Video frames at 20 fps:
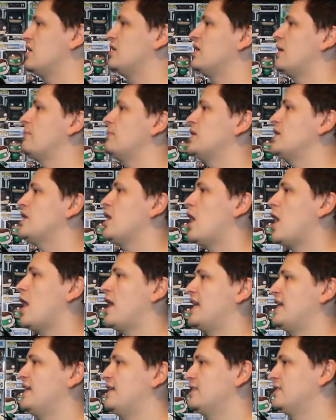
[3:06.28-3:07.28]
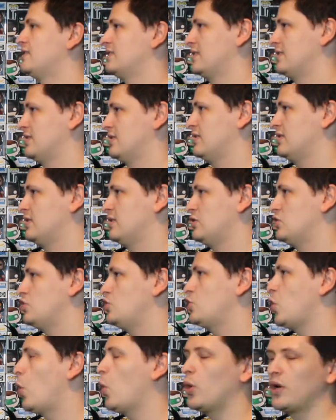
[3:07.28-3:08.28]
Number 9.
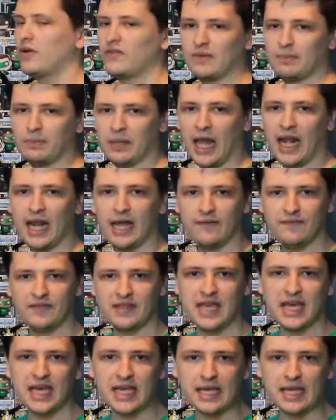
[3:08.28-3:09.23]
Dawn of the Planet of the